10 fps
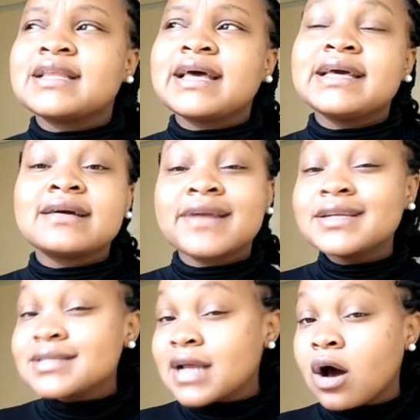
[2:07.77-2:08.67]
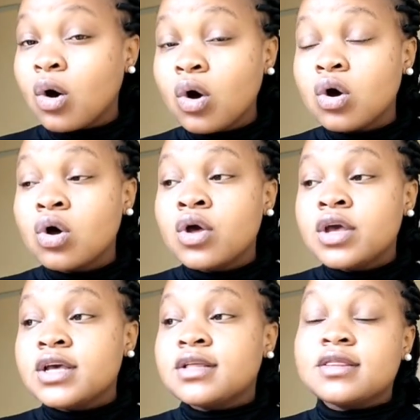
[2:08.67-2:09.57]
Like right now,
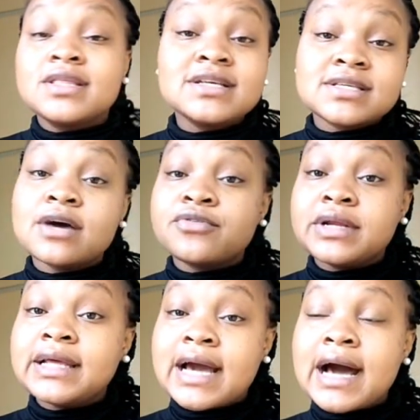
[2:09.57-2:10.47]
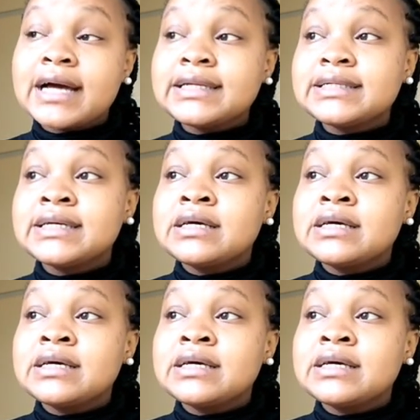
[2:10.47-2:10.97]
things are really hard